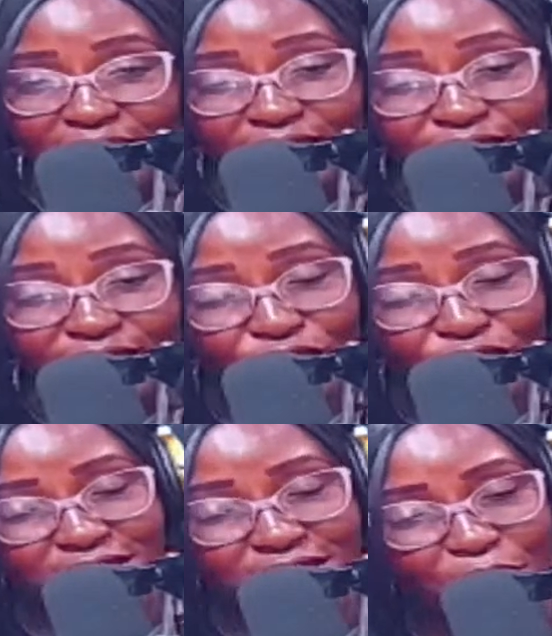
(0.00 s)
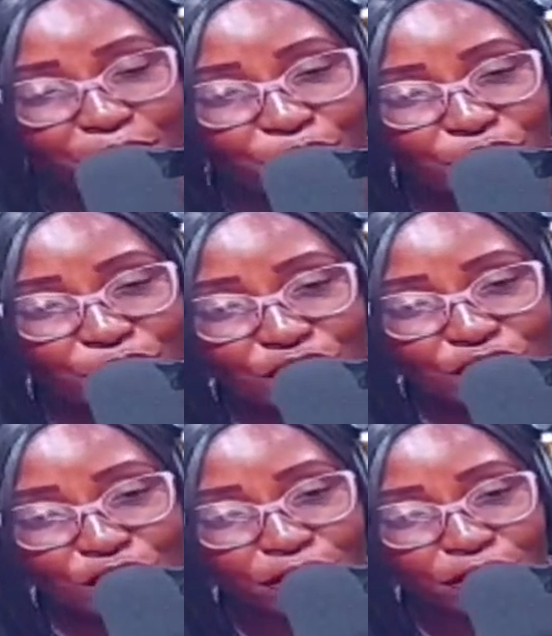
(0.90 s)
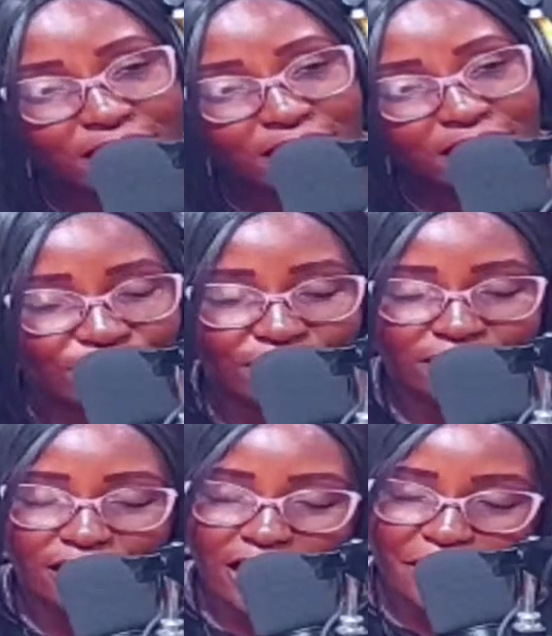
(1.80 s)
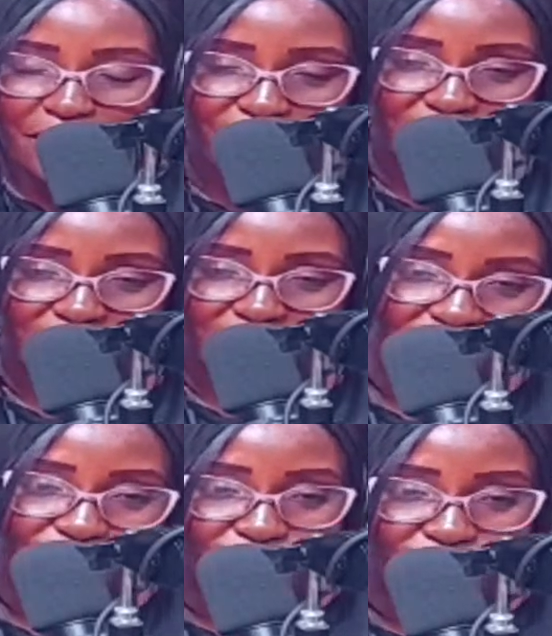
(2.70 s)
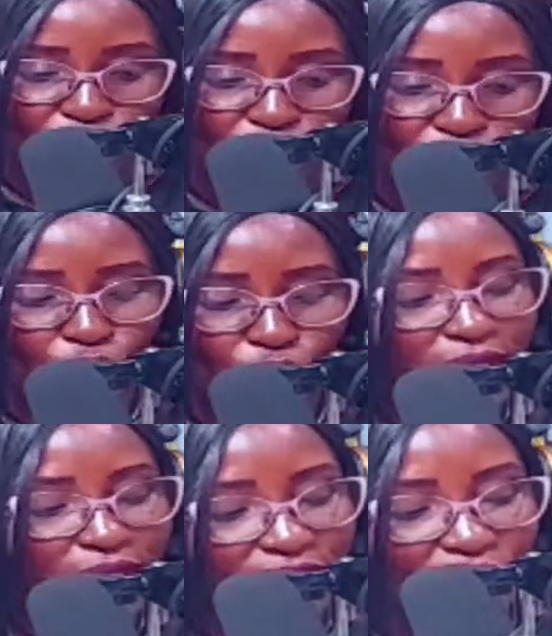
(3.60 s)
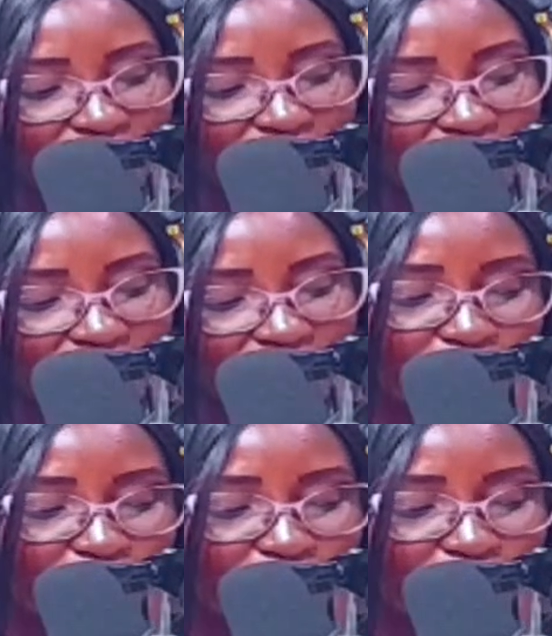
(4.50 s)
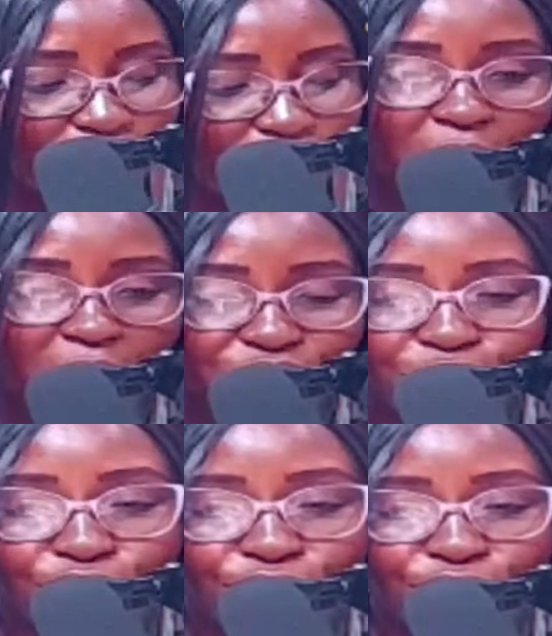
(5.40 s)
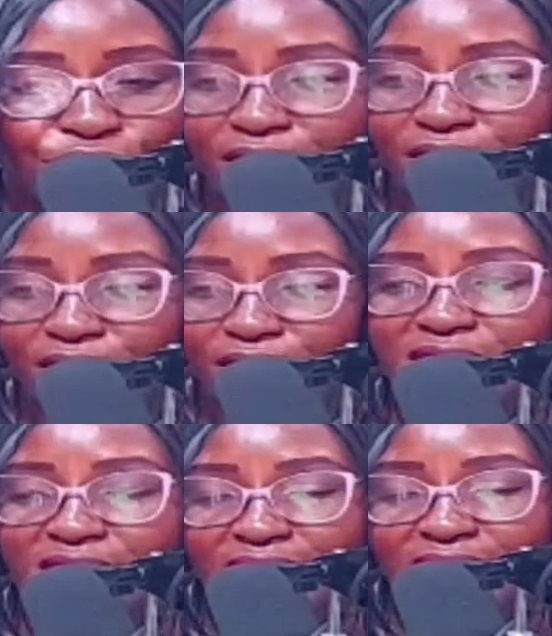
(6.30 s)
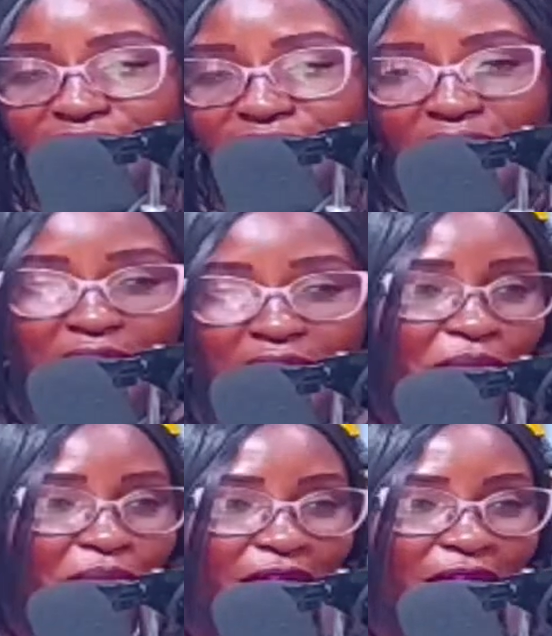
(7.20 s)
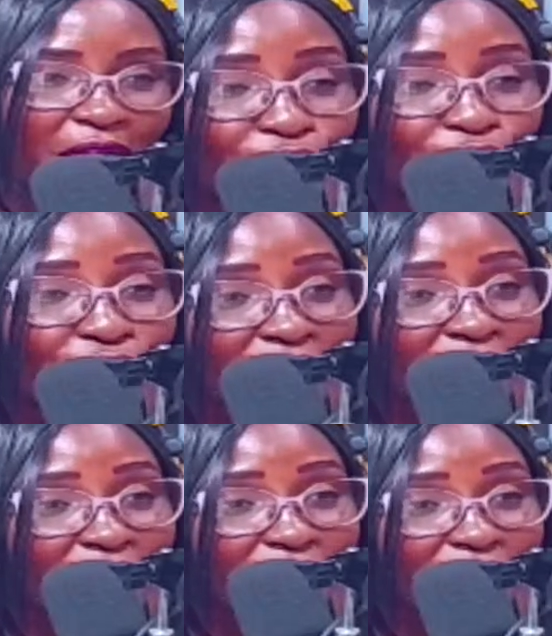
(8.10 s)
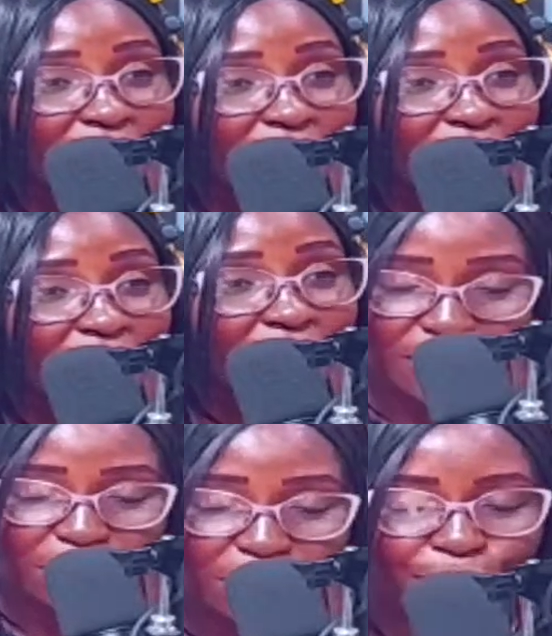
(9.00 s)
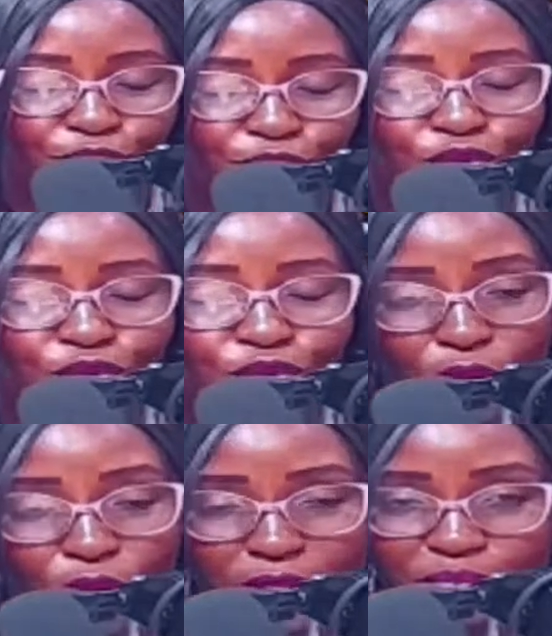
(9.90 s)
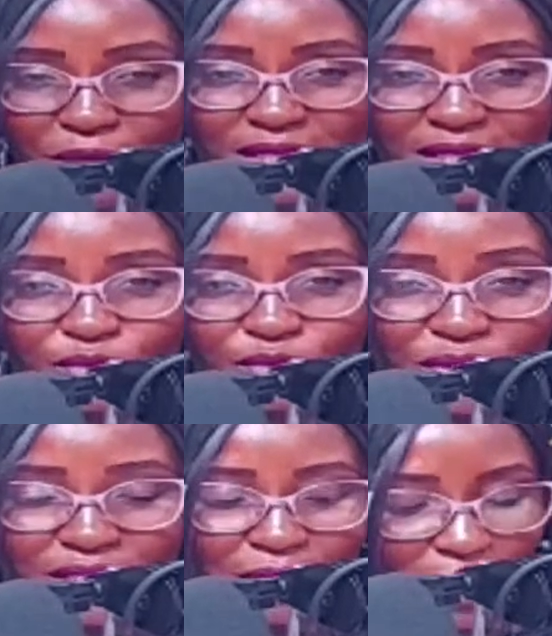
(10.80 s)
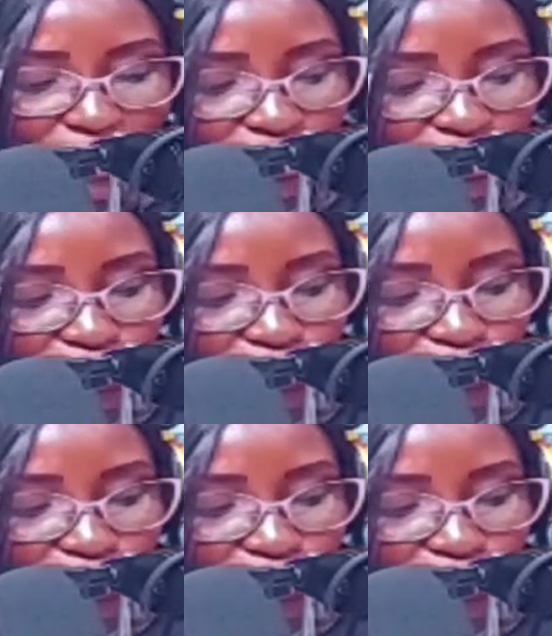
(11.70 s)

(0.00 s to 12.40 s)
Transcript: So on today's episode of Legal Clues on Emirate Radio, we'll be discussing the topic matrimonial causes. Matrimonial causes. A lot of people will not know what it means when we say matrimonial